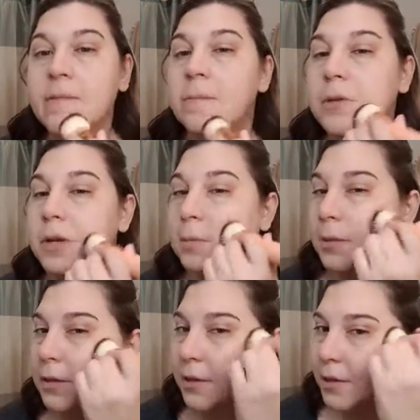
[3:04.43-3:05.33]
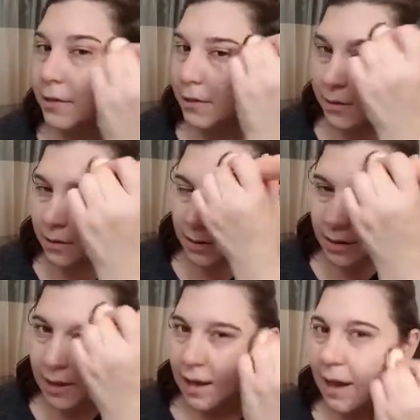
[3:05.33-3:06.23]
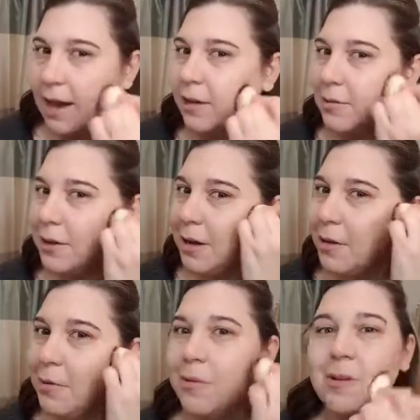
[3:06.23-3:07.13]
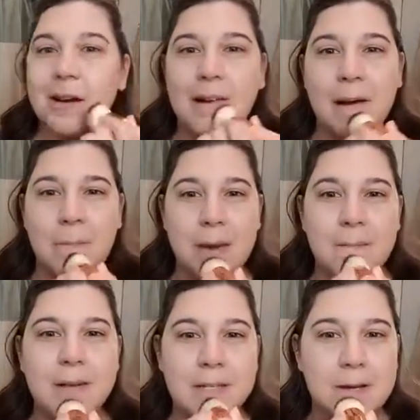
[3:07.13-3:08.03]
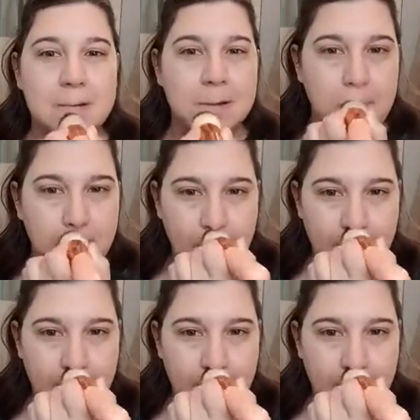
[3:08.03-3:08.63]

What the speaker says: Beauty Blender. I don't know. I may be sold.